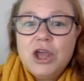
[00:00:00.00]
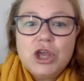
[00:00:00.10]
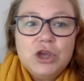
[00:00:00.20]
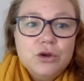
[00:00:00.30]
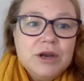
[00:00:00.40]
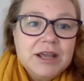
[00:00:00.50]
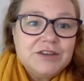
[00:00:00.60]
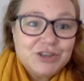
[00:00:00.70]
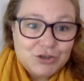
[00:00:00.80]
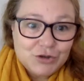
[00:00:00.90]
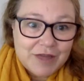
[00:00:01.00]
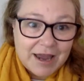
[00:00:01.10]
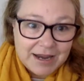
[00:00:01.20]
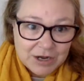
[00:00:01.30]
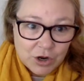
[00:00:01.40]
You need to do
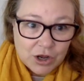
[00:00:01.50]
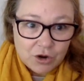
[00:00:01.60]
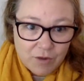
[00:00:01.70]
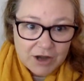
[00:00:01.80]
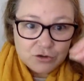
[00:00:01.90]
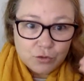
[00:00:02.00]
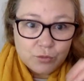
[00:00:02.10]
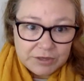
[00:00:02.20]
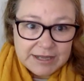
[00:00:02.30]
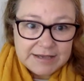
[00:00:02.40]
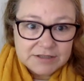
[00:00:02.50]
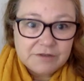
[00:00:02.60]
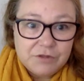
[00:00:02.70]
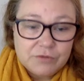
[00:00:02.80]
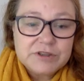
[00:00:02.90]
that in a gradual release
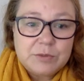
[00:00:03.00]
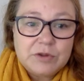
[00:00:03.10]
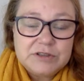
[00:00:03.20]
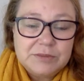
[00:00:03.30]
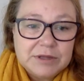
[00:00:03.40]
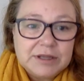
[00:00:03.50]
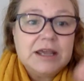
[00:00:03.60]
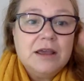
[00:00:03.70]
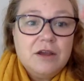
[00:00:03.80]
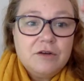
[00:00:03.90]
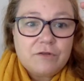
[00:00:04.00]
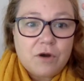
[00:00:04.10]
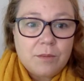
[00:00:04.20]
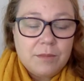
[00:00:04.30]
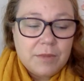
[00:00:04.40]
of the responsibility,
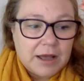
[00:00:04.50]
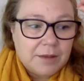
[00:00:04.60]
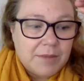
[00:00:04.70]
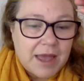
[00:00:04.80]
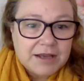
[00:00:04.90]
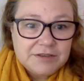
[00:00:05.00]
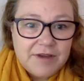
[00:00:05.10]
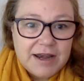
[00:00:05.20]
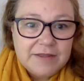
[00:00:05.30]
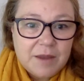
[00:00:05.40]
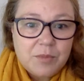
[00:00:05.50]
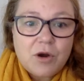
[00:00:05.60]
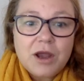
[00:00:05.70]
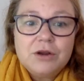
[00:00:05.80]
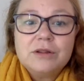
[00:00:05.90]
from activating their
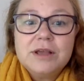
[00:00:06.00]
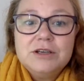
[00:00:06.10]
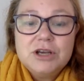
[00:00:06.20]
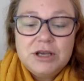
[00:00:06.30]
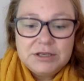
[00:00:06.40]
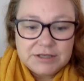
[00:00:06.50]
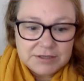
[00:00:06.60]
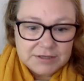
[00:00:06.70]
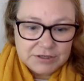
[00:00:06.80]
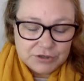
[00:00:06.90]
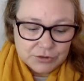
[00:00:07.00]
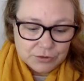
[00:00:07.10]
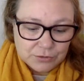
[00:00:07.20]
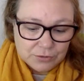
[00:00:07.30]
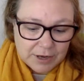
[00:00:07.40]
prior knowledge
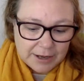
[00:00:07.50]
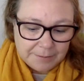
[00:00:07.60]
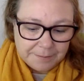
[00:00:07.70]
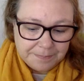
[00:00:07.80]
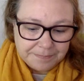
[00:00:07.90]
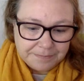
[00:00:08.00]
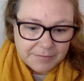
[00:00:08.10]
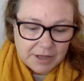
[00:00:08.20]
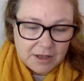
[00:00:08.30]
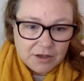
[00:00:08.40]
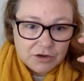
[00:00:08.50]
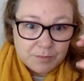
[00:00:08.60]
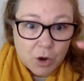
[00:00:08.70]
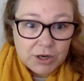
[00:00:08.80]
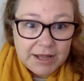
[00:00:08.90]
to
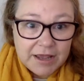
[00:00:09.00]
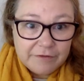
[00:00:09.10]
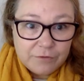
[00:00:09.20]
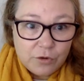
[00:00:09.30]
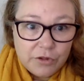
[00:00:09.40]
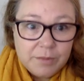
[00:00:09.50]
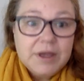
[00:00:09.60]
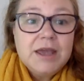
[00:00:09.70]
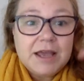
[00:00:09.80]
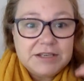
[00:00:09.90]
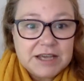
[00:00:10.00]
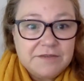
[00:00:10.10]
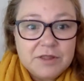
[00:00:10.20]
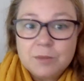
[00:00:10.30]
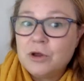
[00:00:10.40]
modelling it for them, and to
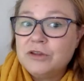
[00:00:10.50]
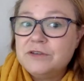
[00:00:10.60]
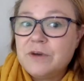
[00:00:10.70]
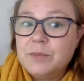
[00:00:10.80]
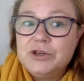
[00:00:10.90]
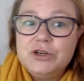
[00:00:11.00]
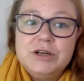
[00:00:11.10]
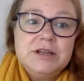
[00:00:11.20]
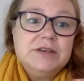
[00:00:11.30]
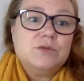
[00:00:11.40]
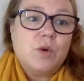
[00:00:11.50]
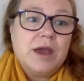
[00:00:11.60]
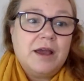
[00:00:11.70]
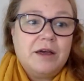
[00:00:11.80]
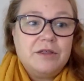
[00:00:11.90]
giving them lots of opportunities
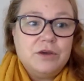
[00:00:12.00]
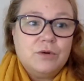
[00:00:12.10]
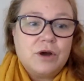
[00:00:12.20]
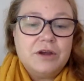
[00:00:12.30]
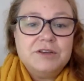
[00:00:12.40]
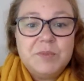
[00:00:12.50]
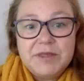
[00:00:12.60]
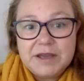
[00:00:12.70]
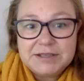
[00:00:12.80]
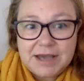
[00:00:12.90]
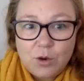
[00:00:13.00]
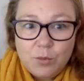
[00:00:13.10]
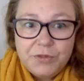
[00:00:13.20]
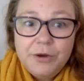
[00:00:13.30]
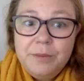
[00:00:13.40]
where you're going to be there to
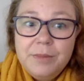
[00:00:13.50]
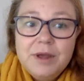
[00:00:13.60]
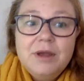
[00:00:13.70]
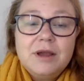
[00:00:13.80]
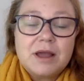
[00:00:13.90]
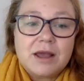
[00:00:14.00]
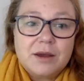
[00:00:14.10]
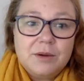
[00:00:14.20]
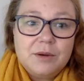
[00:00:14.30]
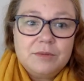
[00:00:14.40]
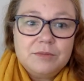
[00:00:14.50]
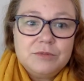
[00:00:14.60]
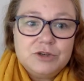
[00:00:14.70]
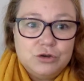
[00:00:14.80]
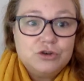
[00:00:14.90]
help them
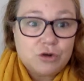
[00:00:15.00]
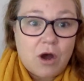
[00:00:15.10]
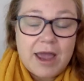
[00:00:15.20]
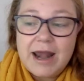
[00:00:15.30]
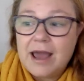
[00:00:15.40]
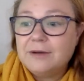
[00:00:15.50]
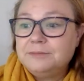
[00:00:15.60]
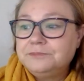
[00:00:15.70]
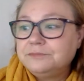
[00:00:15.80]
to try it out.